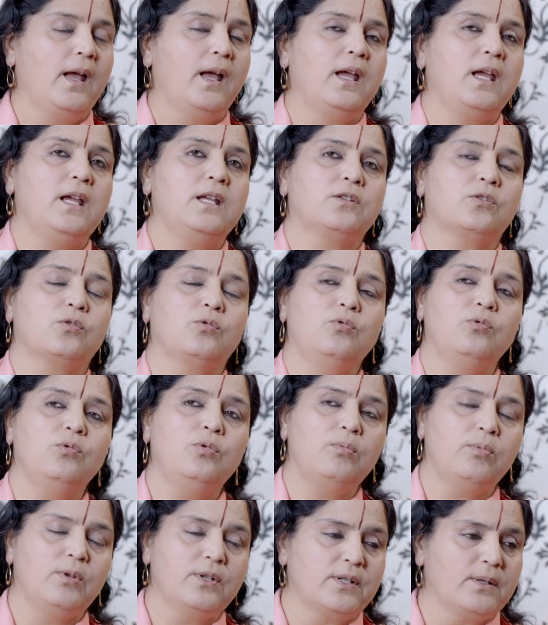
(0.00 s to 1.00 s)
His
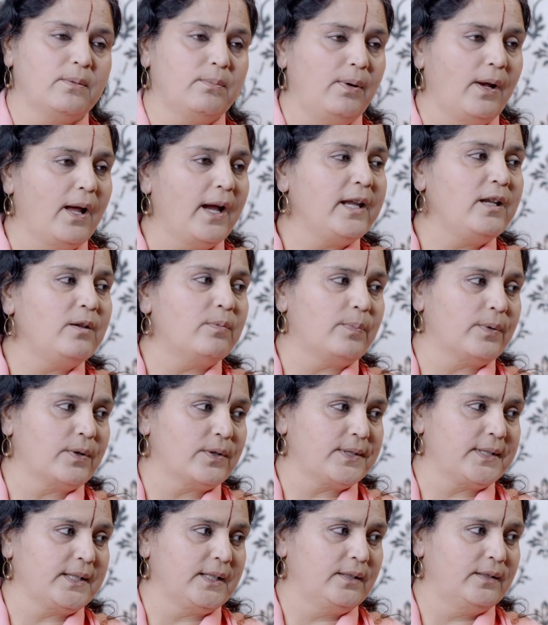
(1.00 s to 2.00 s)
guru was a blind
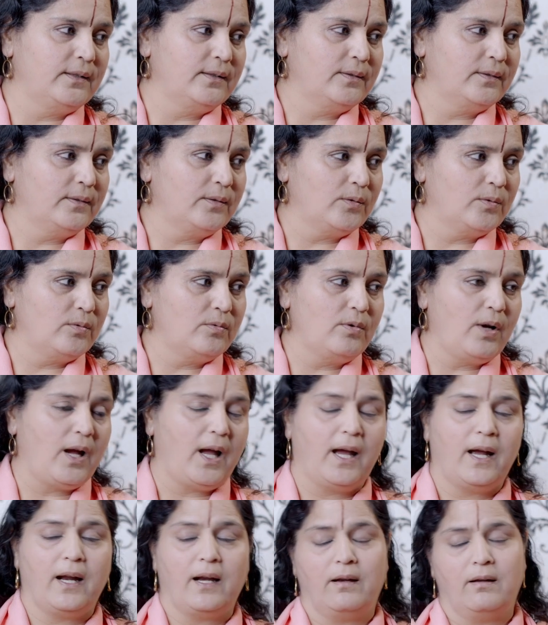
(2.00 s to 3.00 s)
person who
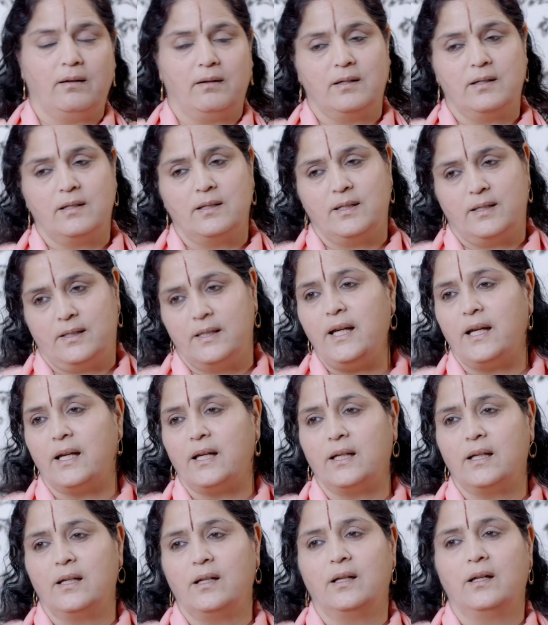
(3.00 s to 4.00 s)
had a
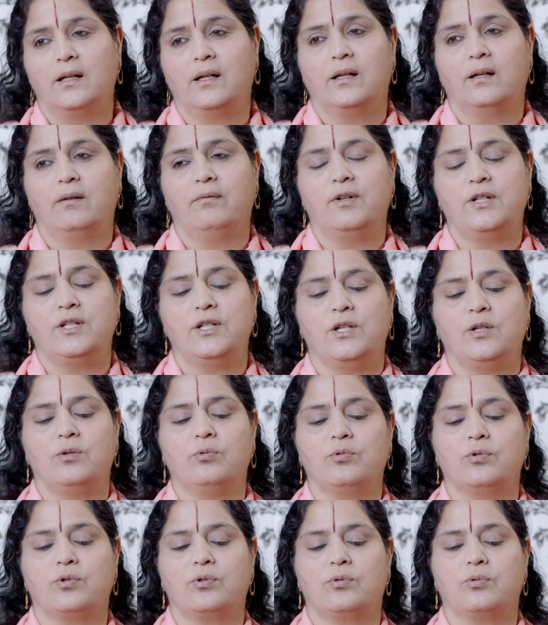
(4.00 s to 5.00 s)
stick which he
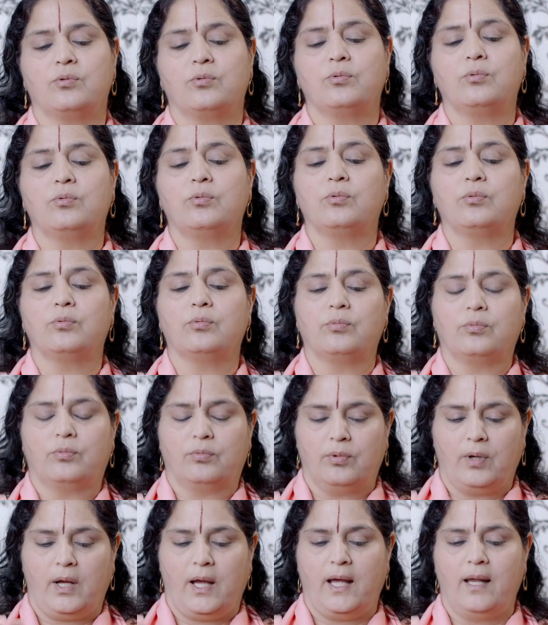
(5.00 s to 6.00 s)
used to
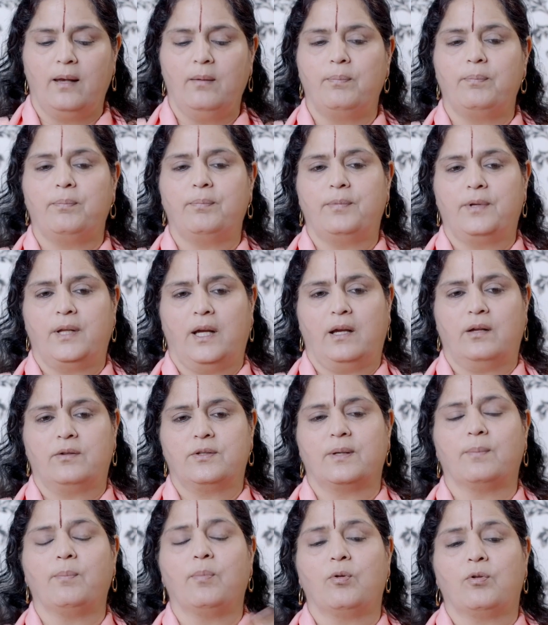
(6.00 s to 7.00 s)
help take
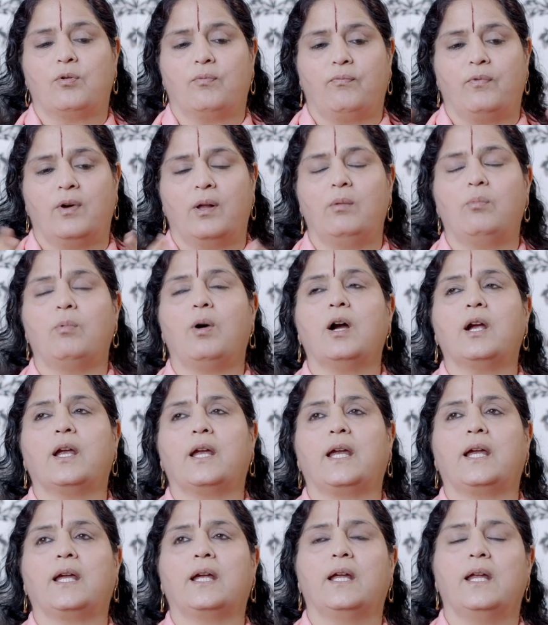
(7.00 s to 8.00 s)
support while
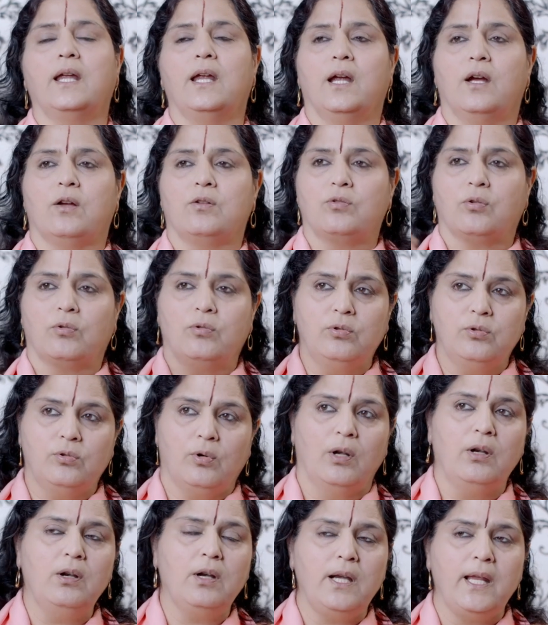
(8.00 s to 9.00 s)
walking. So Guru
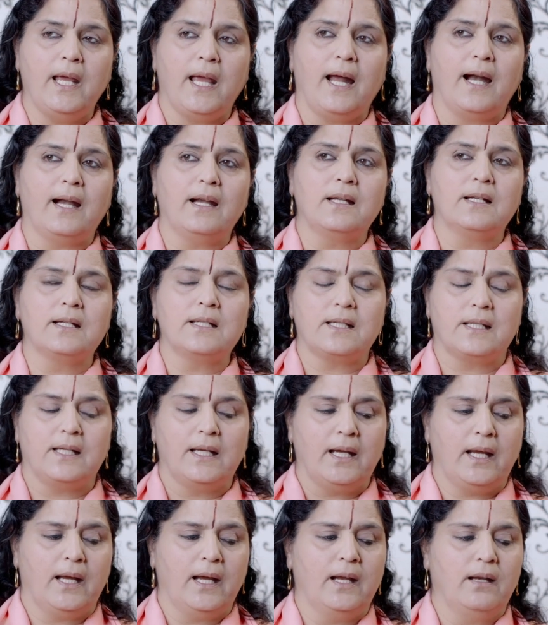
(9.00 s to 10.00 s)
already had the
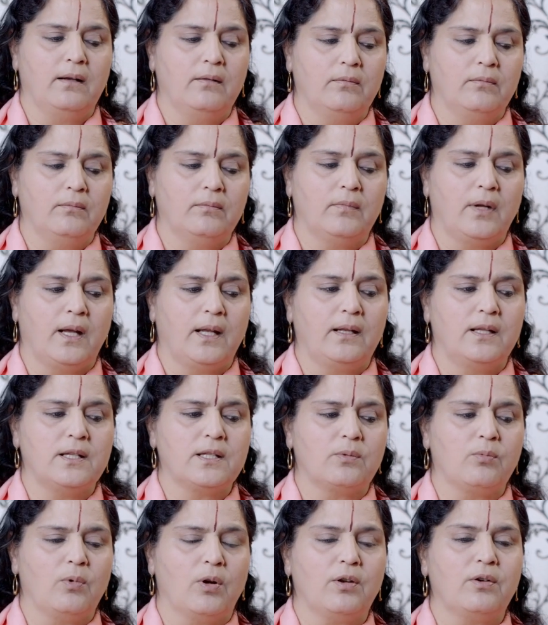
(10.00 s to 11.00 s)
stick and
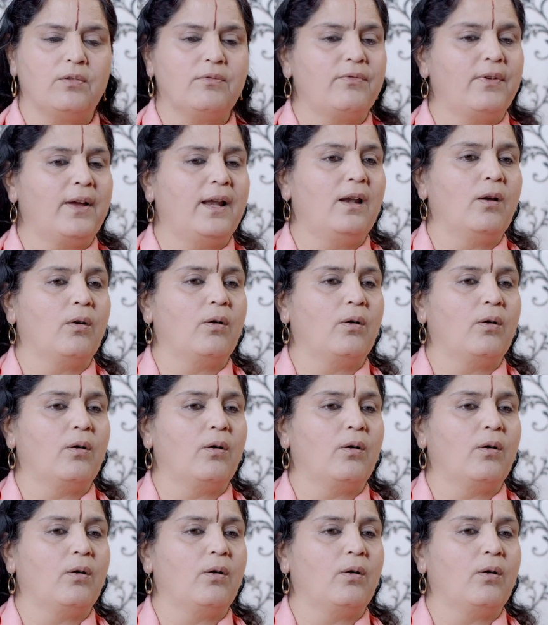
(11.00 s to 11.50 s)
this water fell